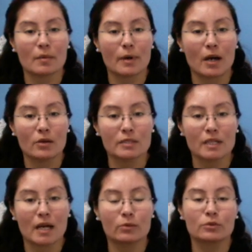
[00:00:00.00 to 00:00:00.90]
about
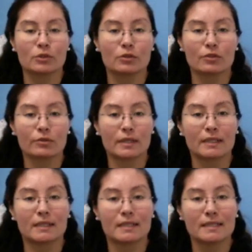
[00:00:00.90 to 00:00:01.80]
how to
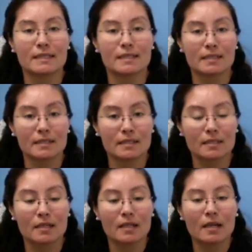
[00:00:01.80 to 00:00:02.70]
correctly sit,
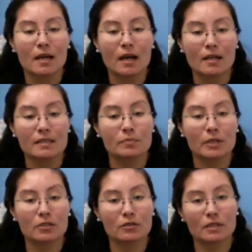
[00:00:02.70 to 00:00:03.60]

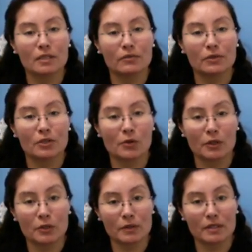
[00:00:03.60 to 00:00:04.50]
especially if you're going
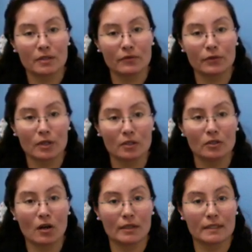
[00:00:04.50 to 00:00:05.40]
to sit for a
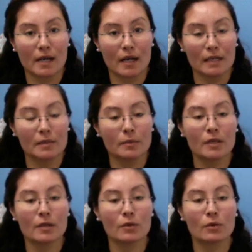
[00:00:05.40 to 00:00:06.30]
long time,
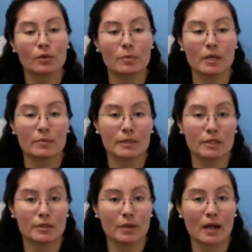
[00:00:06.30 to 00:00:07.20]
or maybe
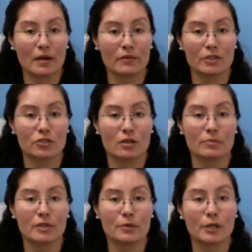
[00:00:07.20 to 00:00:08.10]
you have a job
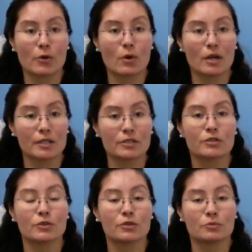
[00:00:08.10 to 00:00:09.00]
that requires
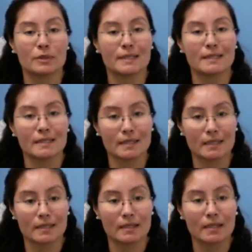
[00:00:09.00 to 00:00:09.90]
you to be
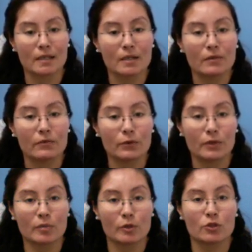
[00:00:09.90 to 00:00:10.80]
seated for
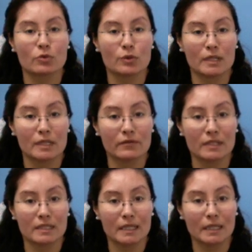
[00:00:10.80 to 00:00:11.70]
the majority of
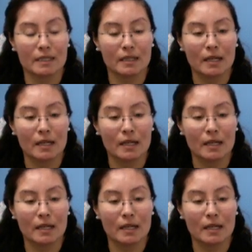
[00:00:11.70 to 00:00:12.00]
the day.